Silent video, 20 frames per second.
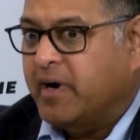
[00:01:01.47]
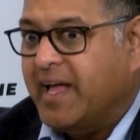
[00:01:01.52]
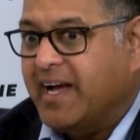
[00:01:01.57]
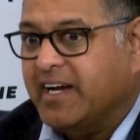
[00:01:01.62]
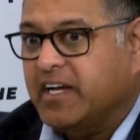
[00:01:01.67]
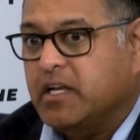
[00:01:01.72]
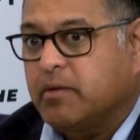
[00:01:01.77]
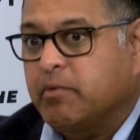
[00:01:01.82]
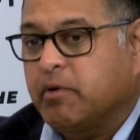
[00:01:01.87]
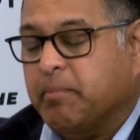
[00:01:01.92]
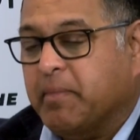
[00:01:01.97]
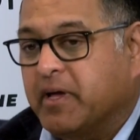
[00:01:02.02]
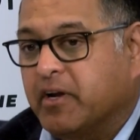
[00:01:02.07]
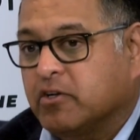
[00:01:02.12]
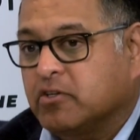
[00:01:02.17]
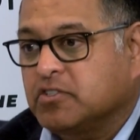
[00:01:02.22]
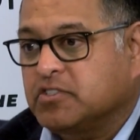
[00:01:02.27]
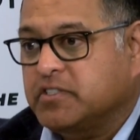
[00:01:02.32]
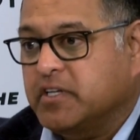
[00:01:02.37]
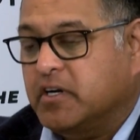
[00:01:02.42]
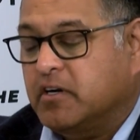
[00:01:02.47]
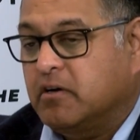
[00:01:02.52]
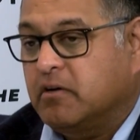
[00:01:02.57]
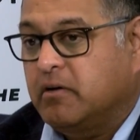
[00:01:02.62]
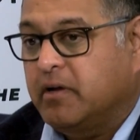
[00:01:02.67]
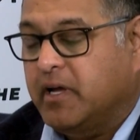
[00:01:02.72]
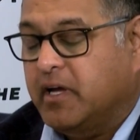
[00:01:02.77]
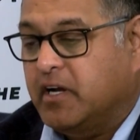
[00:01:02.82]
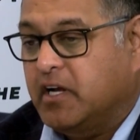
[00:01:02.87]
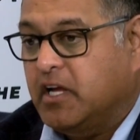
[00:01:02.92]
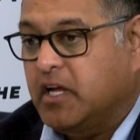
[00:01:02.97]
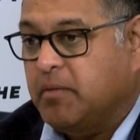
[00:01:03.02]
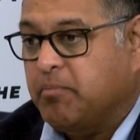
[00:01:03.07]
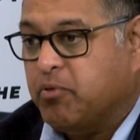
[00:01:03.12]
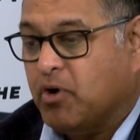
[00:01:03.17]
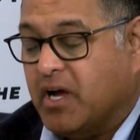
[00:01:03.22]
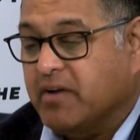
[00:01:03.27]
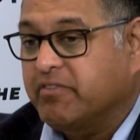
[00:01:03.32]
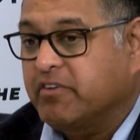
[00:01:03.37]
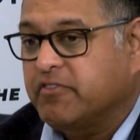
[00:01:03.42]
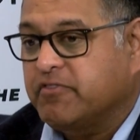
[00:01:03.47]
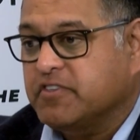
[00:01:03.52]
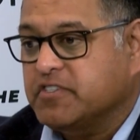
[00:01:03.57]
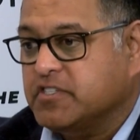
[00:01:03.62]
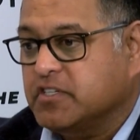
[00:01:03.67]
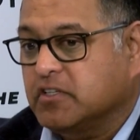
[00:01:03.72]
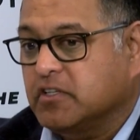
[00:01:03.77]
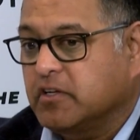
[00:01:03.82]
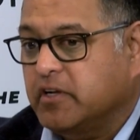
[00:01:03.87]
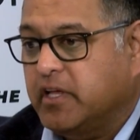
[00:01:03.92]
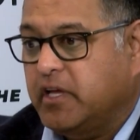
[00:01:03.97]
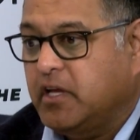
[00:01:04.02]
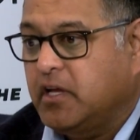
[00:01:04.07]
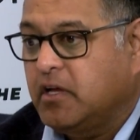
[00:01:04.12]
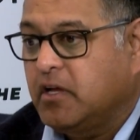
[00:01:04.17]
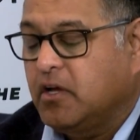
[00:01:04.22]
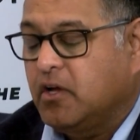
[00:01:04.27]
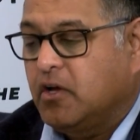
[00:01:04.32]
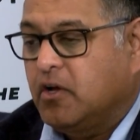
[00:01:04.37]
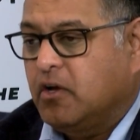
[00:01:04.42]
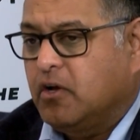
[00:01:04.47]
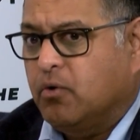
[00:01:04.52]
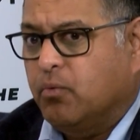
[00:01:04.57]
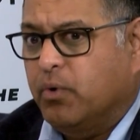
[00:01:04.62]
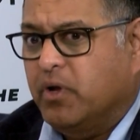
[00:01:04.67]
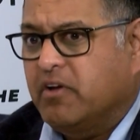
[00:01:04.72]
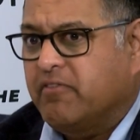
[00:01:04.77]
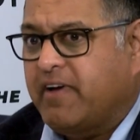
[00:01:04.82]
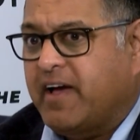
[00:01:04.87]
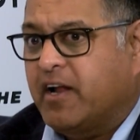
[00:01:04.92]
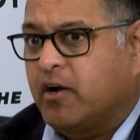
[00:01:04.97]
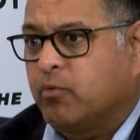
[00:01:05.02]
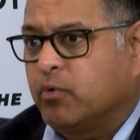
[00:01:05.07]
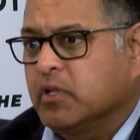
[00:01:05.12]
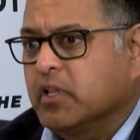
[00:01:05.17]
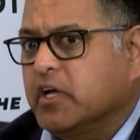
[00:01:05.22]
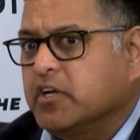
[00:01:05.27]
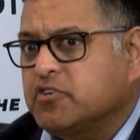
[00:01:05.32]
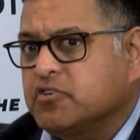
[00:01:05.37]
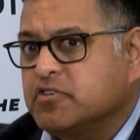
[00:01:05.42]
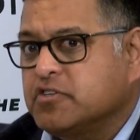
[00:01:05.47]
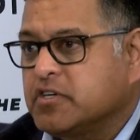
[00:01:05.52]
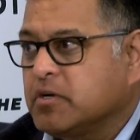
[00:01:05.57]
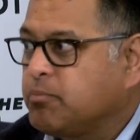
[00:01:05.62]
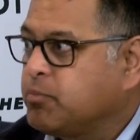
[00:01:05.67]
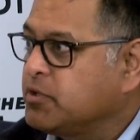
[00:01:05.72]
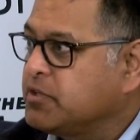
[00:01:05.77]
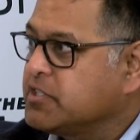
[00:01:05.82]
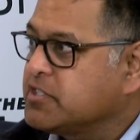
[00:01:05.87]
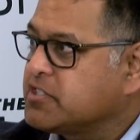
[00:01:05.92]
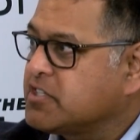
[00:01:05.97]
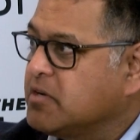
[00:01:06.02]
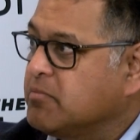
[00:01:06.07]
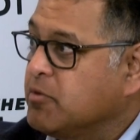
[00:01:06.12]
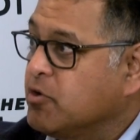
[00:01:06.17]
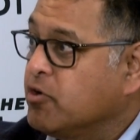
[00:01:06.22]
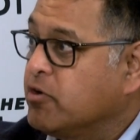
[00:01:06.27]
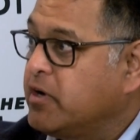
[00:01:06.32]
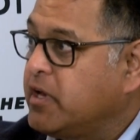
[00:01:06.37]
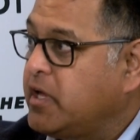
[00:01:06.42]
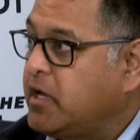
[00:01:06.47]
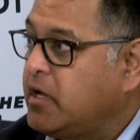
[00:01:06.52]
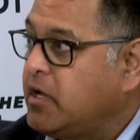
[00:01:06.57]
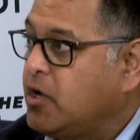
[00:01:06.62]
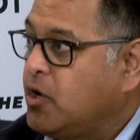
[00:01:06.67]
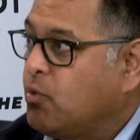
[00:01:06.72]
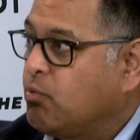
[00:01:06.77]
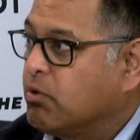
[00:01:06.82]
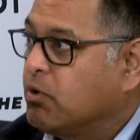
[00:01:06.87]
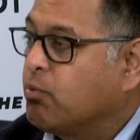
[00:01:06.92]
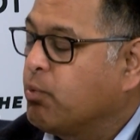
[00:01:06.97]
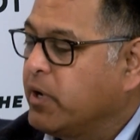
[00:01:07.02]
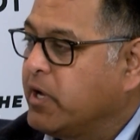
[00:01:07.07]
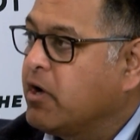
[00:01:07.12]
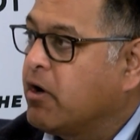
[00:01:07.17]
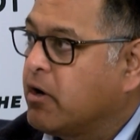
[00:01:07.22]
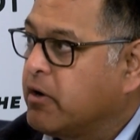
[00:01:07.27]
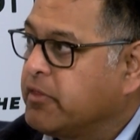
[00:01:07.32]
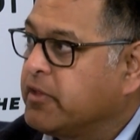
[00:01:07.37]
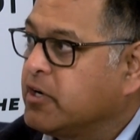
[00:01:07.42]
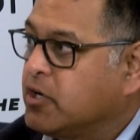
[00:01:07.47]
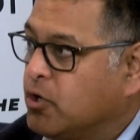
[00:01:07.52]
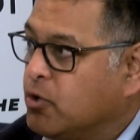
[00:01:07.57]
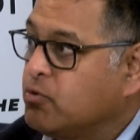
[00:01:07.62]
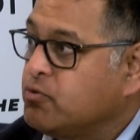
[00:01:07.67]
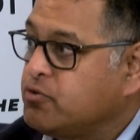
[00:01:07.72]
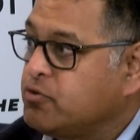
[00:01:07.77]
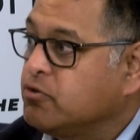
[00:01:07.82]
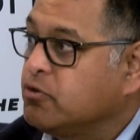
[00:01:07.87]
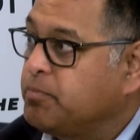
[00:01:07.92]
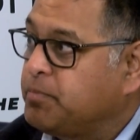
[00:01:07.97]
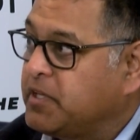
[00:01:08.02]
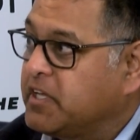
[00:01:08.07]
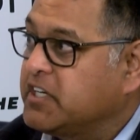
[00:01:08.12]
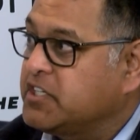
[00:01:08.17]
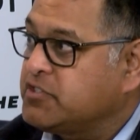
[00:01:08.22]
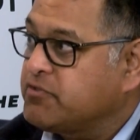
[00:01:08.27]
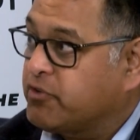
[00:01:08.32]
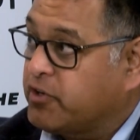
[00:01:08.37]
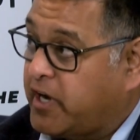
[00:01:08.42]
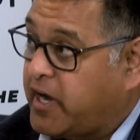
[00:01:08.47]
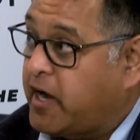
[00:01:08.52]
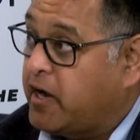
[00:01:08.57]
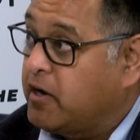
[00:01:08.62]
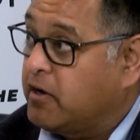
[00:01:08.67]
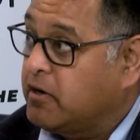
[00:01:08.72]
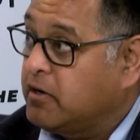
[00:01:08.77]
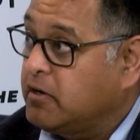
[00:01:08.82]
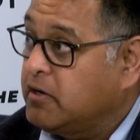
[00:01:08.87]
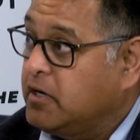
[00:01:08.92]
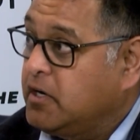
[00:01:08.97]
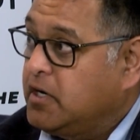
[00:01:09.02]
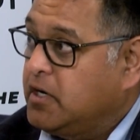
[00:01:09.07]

an academic medical center and a private facility, we have had a relationship with this community where we are the go-to place for care.